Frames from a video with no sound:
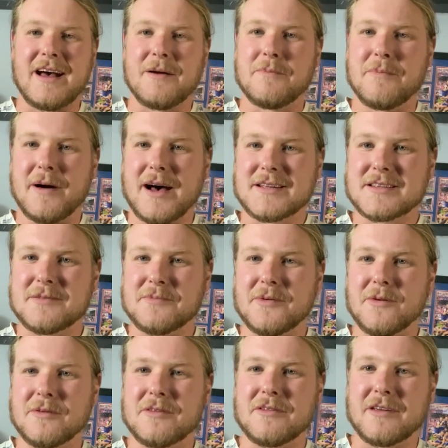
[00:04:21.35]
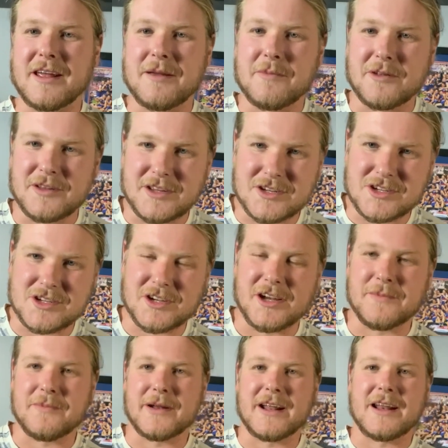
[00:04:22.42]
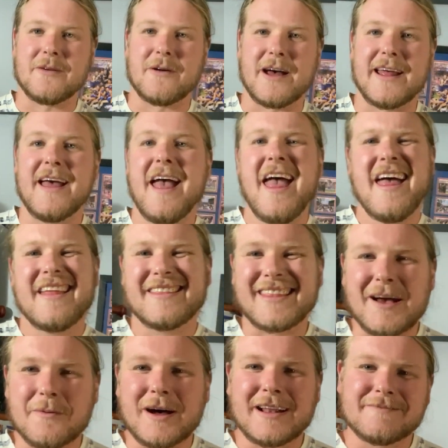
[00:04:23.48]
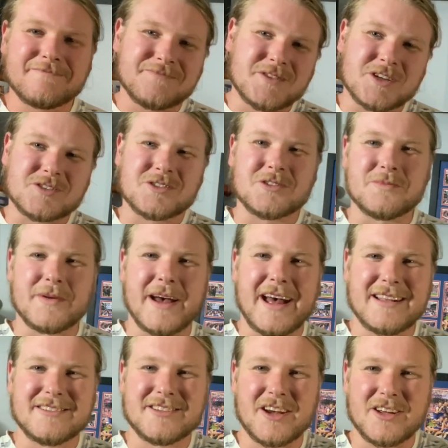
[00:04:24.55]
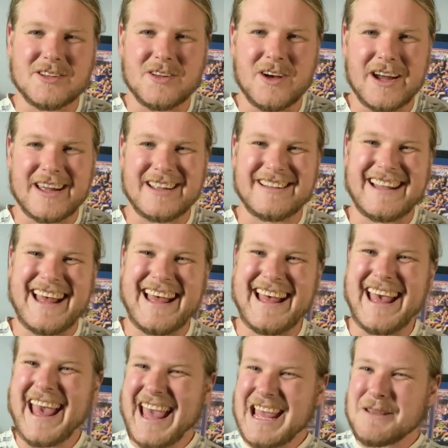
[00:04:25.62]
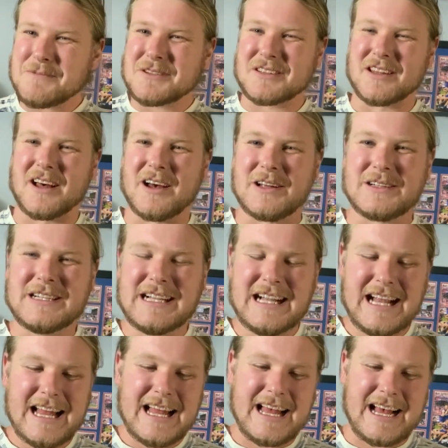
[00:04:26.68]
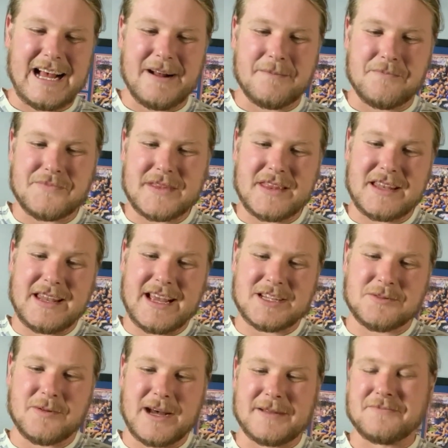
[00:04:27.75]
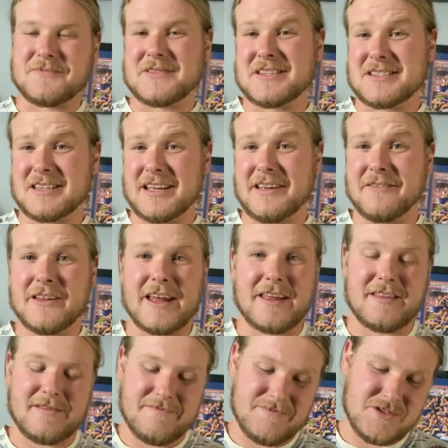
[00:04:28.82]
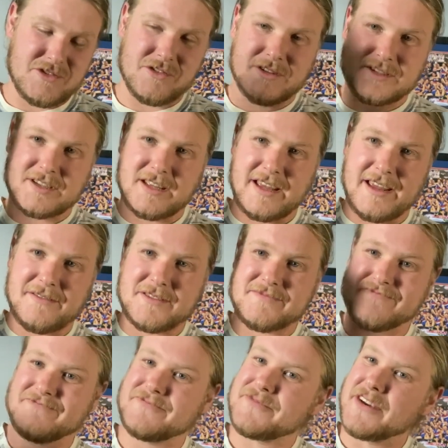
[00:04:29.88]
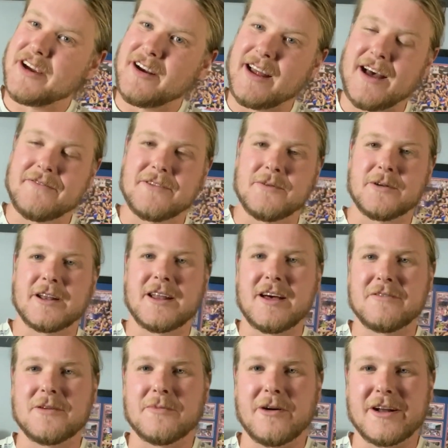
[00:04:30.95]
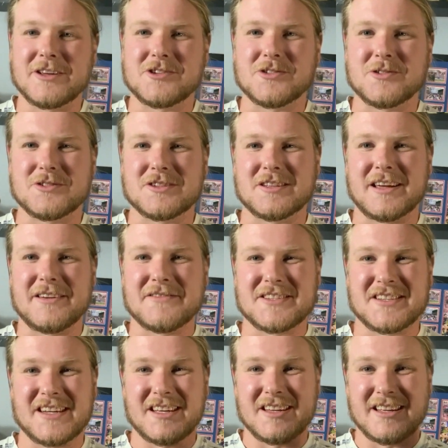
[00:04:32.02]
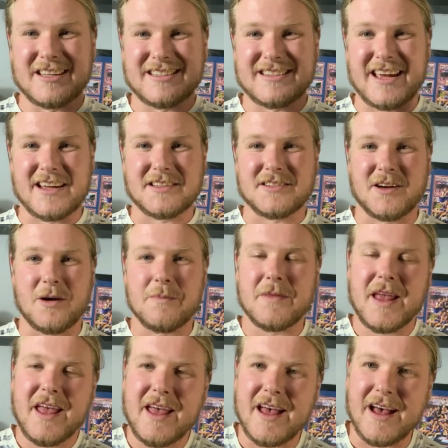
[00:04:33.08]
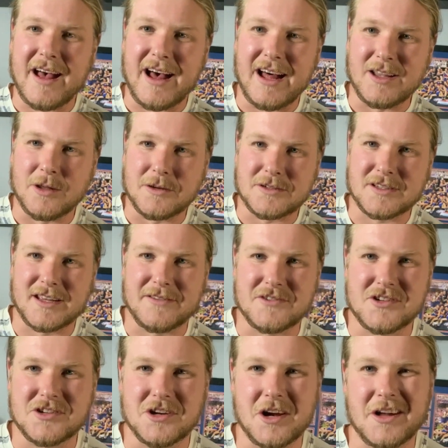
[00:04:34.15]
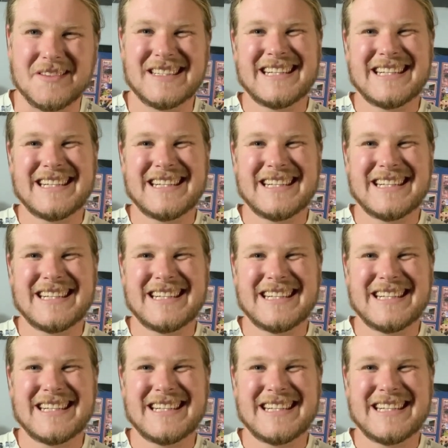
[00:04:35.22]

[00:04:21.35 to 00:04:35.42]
basketball theme on this shirt. But anyway, that one, not too bad. Don't like it. Heaps though. The next one, the sleeve length. Short sleeves, fair enough. You want to know if you're buying a short sleeve, a singlet, tank top, long sleeve shirt.